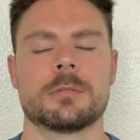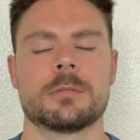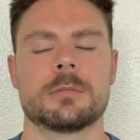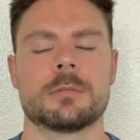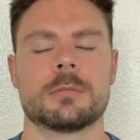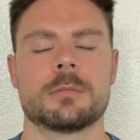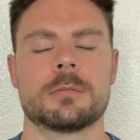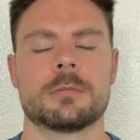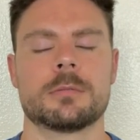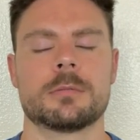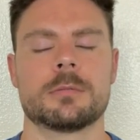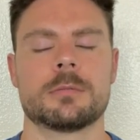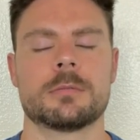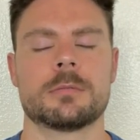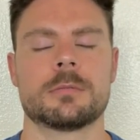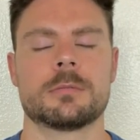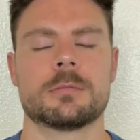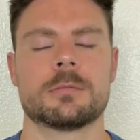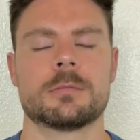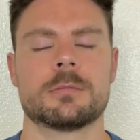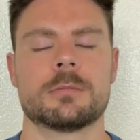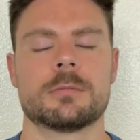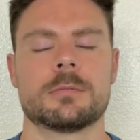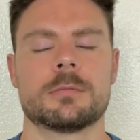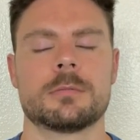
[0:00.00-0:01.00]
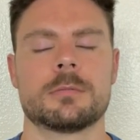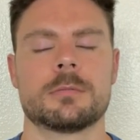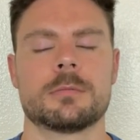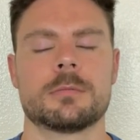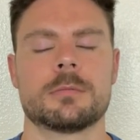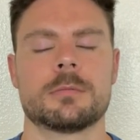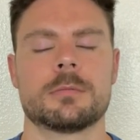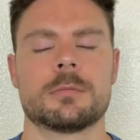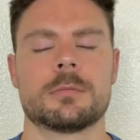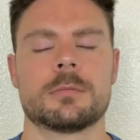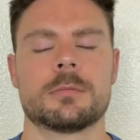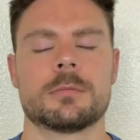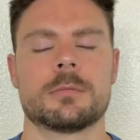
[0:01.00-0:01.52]

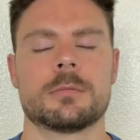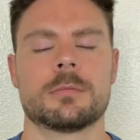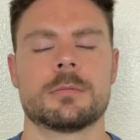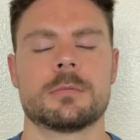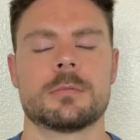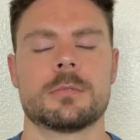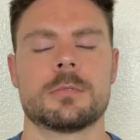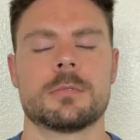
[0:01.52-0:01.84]
Nobody speaks.